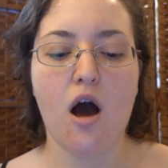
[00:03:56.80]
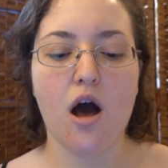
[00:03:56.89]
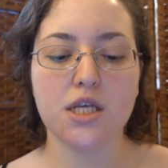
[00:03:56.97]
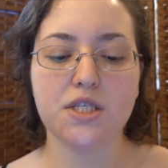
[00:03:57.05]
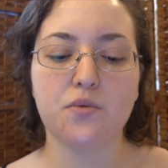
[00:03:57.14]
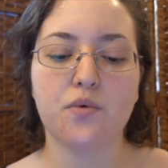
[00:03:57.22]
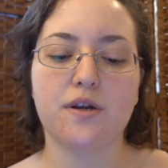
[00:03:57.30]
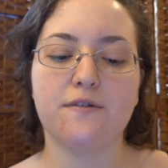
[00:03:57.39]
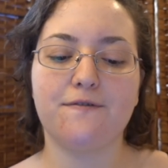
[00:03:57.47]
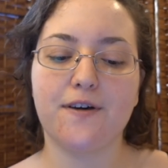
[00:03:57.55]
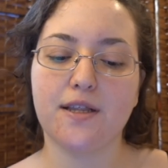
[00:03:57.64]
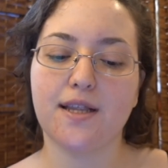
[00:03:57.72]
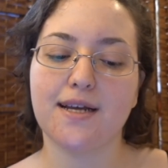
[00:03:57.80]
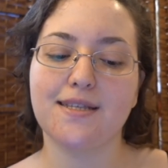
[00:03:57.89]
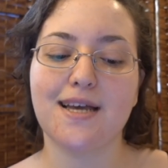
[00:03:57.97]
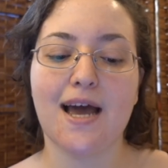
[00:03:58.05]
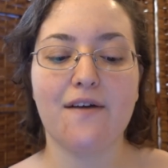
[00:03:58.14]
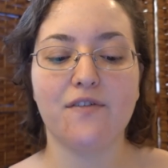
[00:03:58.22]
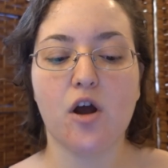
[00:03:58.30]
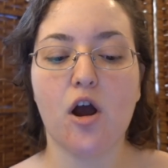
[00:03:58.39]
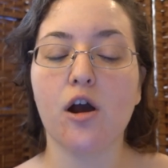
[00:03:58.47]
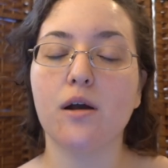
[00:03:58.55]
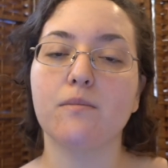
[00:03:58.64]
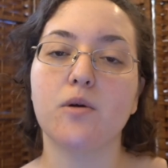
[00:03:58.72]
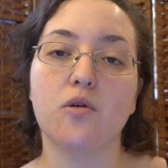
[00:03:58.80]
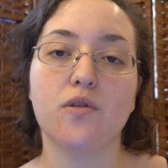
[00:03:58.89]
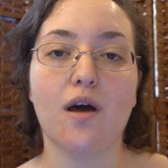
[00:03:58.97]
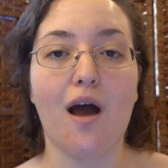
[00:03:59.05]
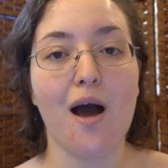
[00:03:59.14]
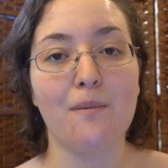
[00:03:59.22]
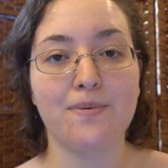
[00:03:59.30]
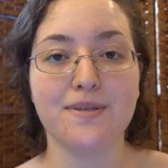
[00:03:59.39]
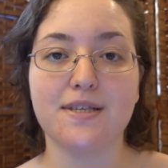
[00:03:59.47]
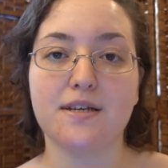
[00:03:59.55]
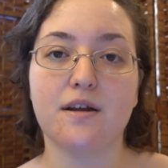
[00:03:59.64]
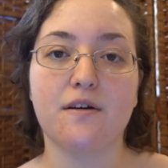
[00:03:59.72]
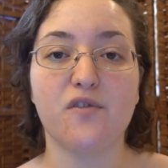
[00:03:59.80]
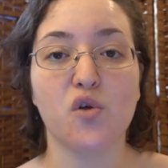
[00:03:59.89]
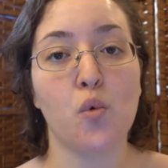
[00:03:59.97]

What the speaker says: Also, what it felt like to have your arm go the opposite of the